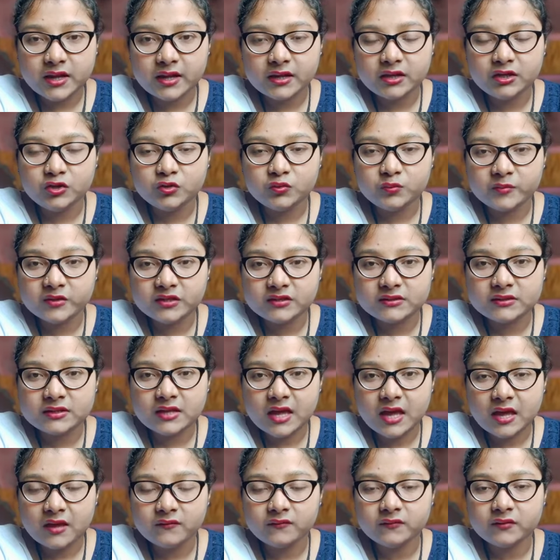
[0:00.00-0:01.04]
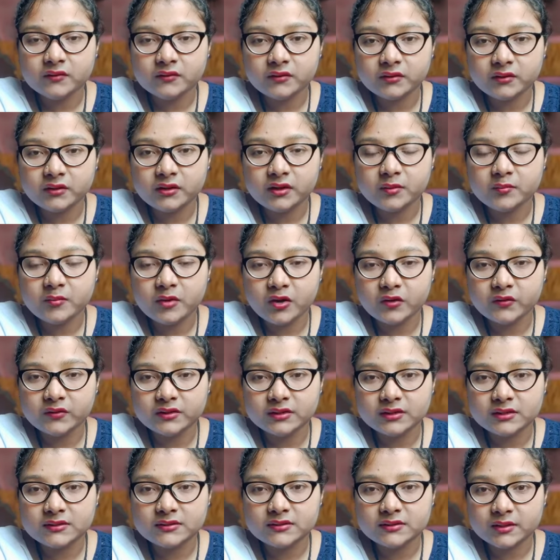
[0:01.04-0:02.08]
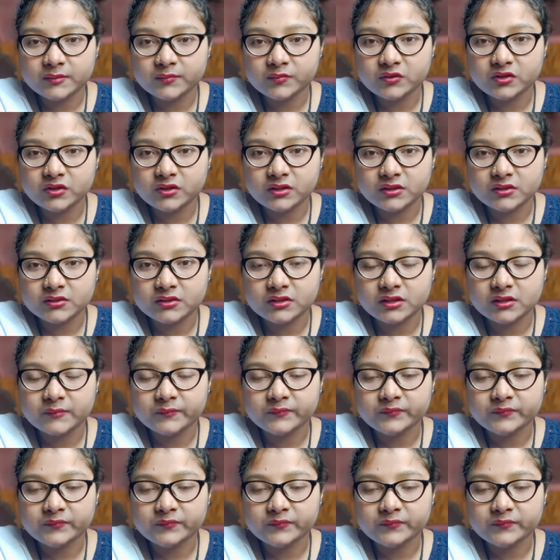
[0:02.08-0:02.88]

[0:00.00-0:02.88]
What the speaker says: and you must have heard about this Saptarishi.